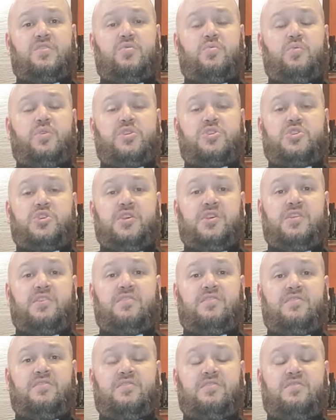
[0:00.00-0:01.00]
which
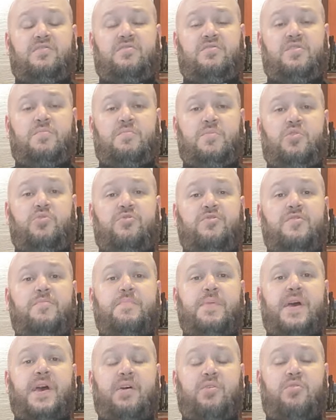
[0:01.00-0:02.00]
is the
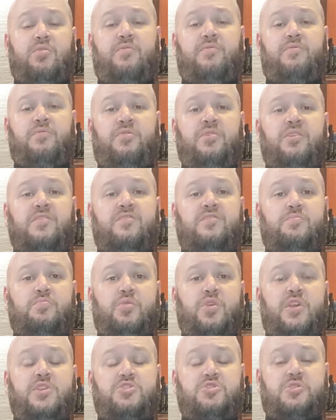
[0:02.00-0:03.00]
most powerful
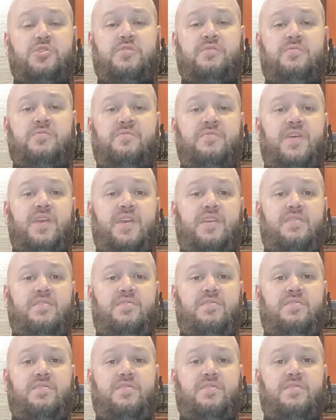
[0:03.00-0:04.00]
expression of
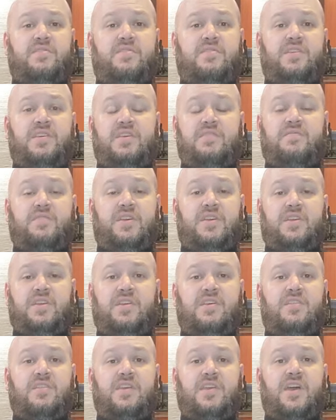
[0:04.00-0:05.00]
faith given
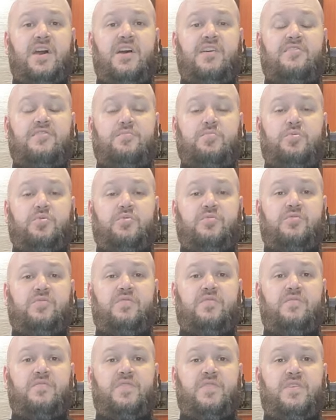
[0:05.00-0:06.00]
in the Gospels.
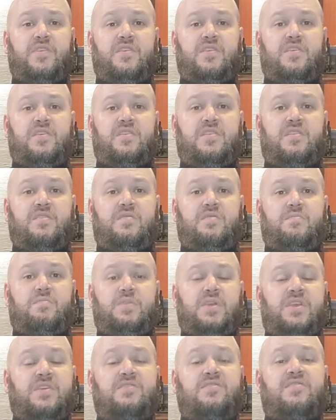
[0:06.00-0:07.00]

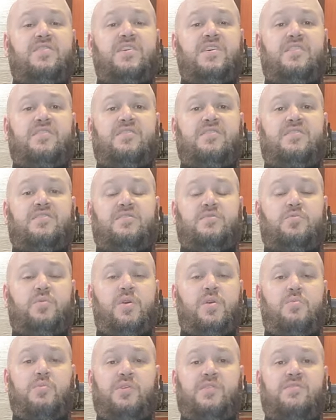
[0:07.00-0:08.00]
Because this,
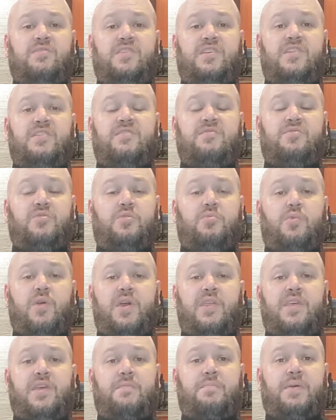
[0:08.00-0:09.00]
we, we see different
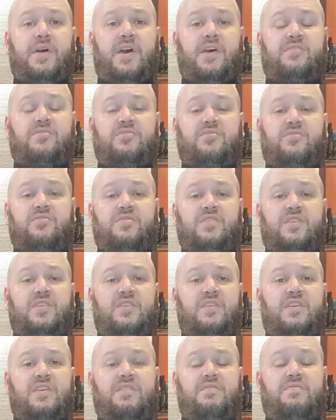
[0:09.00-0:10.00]
way the apostles,
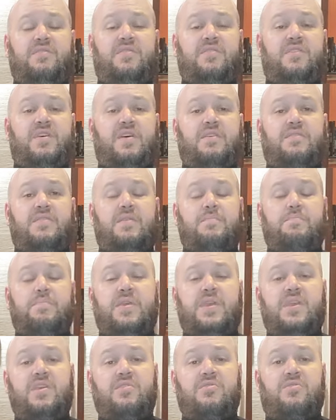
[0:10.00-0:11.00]
even that, that
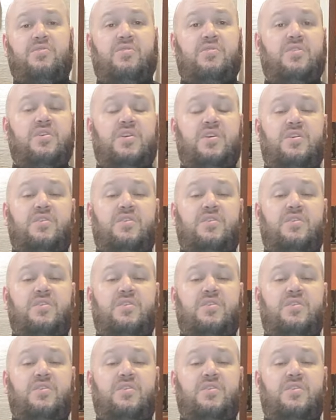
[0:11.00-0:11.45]
Peter